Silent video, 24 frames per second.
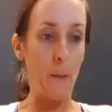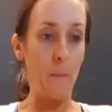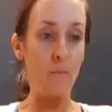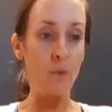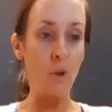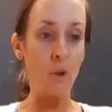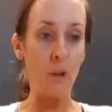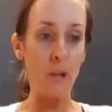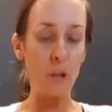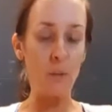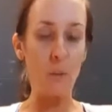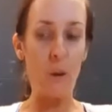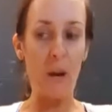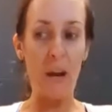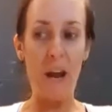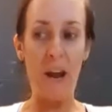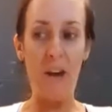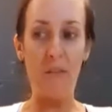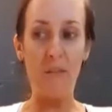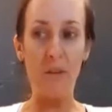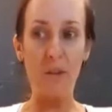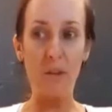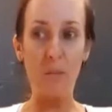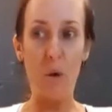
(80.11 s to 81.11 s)
So that's why I
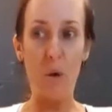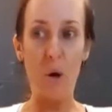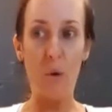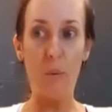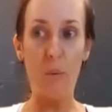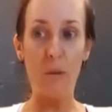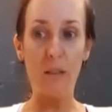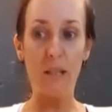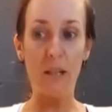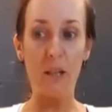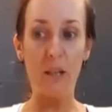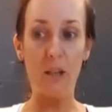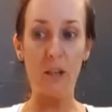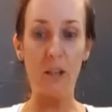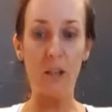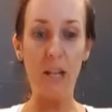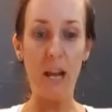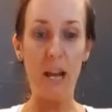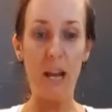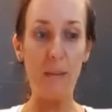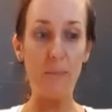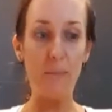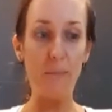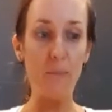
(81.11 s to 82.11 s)
have the small ones here
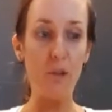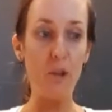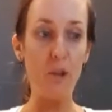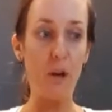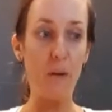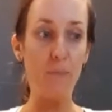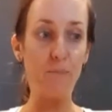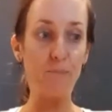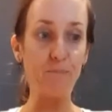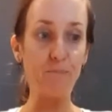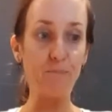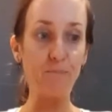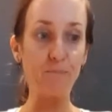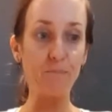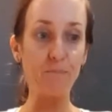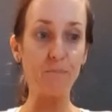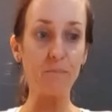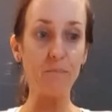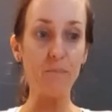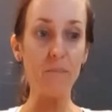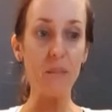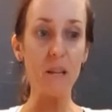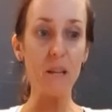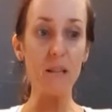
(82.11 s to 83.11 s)
today. So
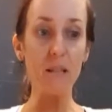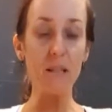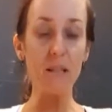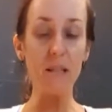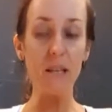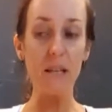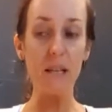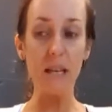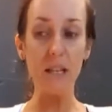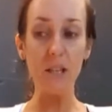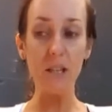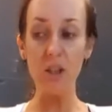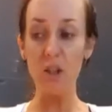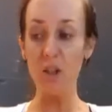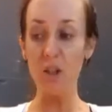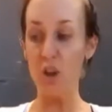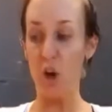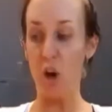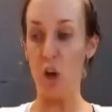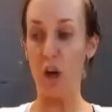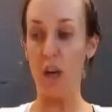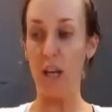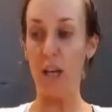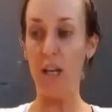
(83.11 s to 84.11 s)
to get
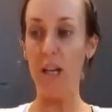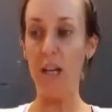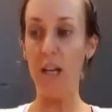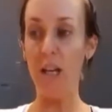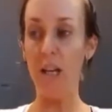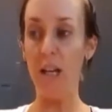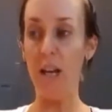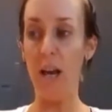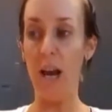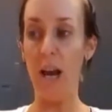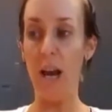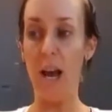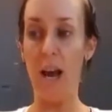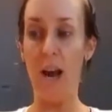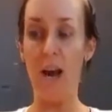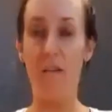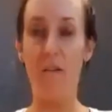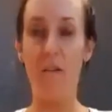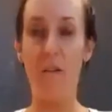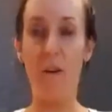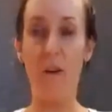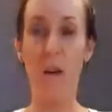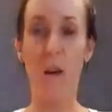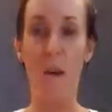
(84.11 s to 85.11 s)
started, I
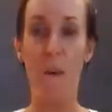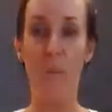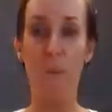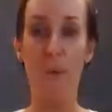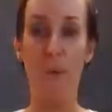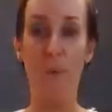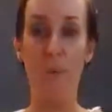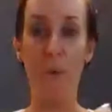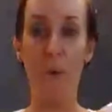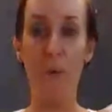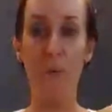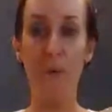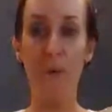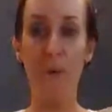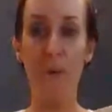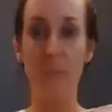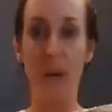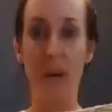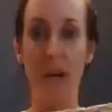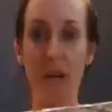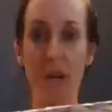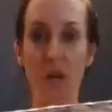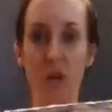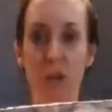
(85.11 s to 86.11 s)
have ripped
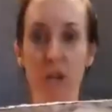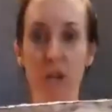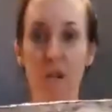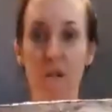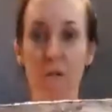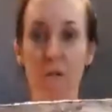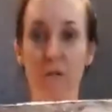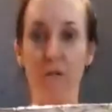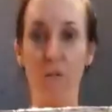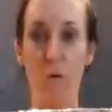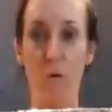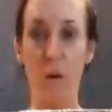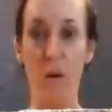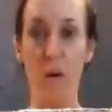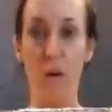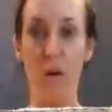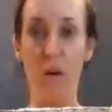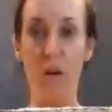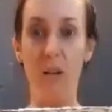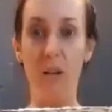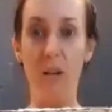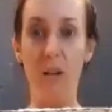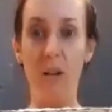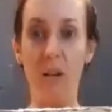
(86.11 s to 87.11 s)
my sheet of
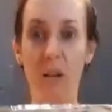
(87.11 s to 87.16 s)
foil,